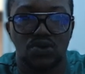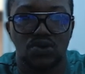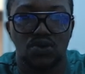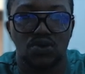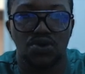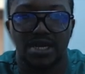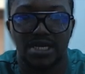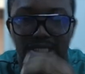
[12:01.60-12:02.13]

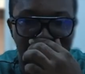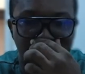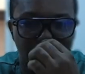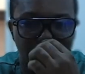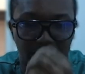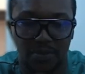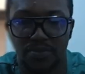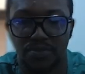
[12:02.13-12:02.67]
current
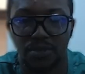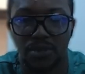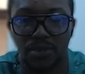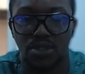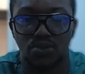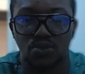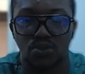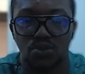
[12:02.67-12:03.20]
time.
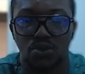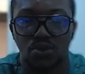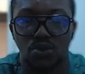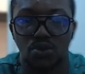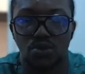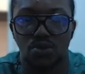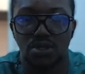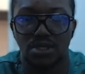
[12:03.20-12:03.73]

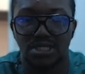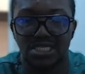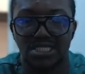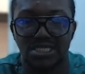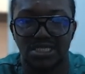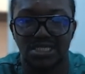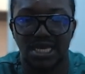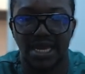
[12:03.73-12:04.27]
So
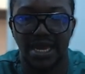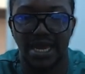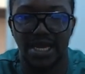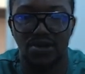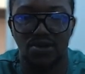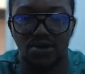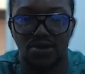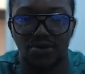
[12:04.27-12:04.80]
this is the
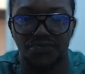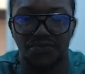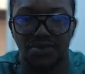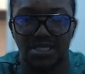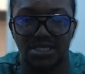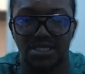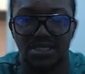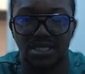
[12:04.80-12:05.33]
end of
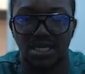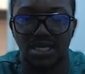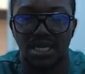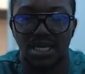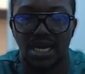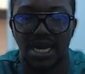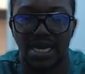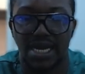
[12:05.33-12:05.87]
it.
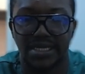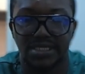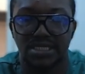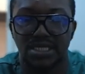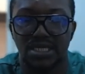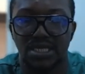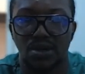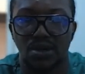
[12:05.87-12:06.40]
I
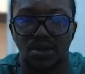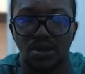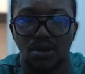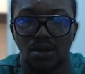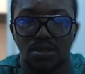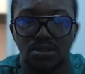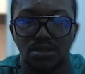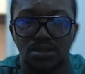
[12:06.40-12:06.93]
say long